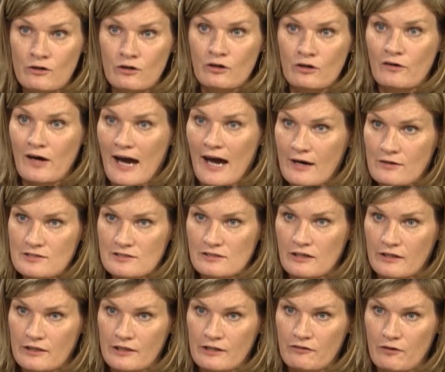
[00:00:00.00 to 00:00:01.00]
or
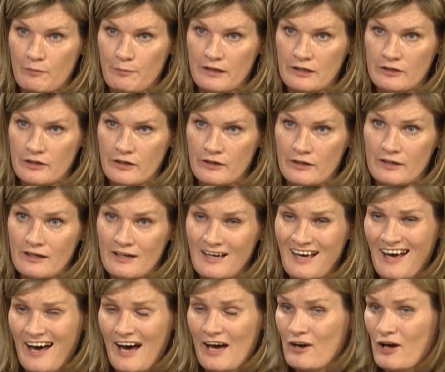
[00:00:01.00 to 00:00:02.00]
outside the European Union.
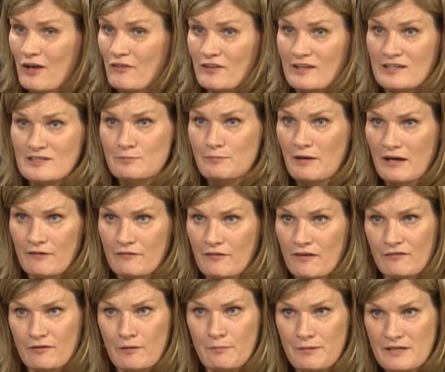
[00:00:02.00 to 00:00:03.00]
And I think that's
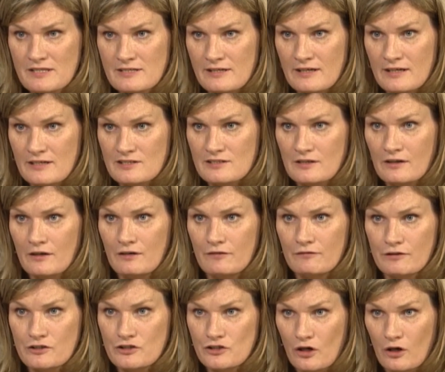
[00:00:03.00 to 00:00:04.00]
benefit for business,
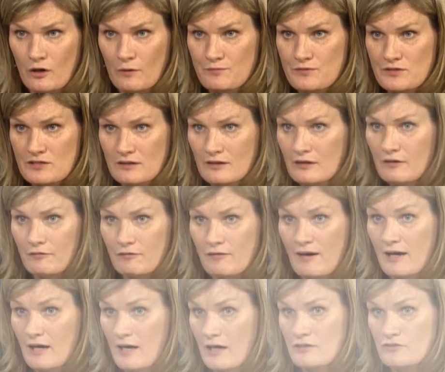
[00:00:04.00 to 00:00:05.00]
for jobs, for
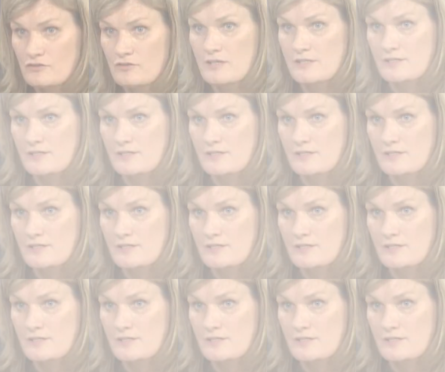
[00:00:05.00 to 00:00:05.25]
our country as a